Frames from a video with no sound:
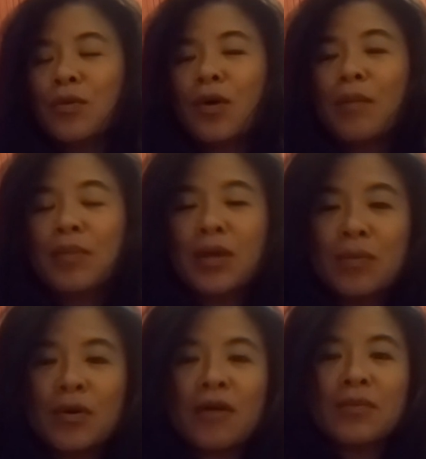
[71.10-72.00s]

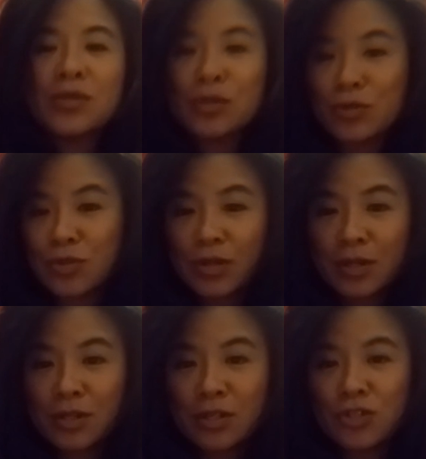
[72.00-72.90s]
People have been socially
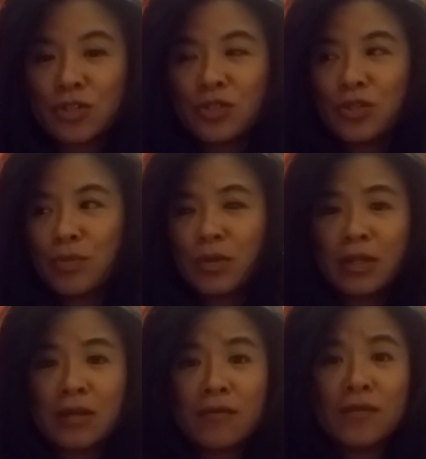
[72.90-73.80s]
conditioned to
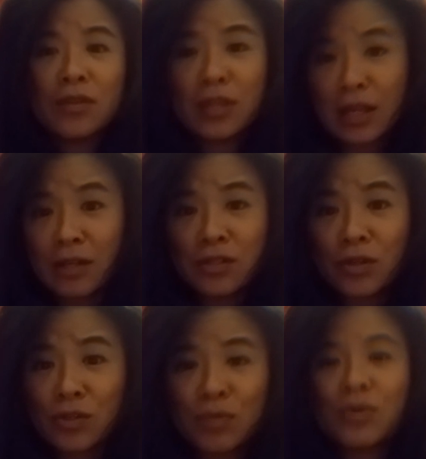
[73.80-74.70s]
believe things
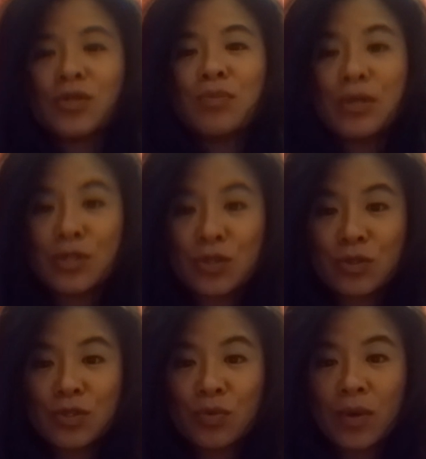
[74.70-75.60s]
are supposed to be a
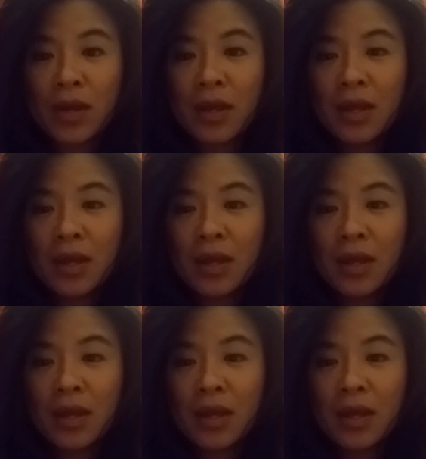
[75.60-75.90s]
certain way.